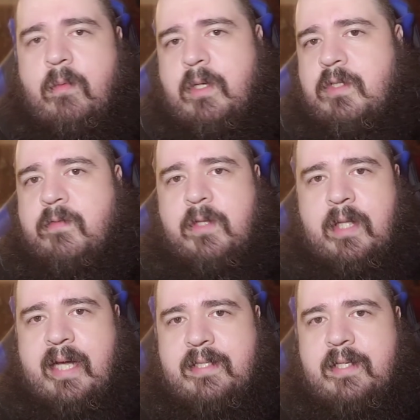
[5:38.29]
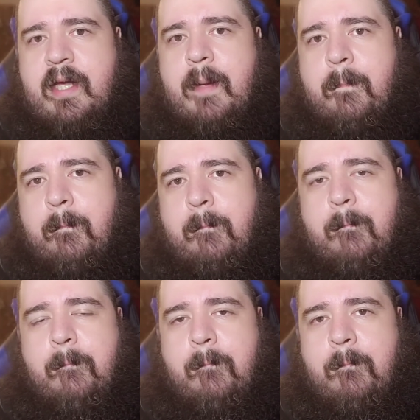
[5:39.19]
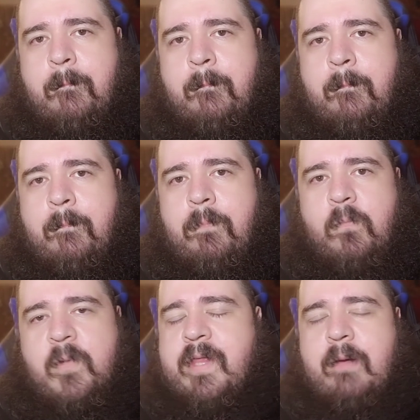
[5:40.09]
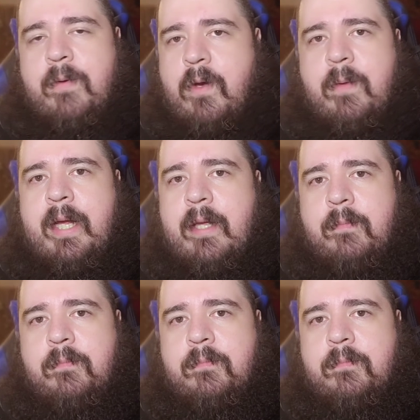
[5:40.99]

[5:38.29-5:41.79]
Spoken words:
ones for the last time without knowing it.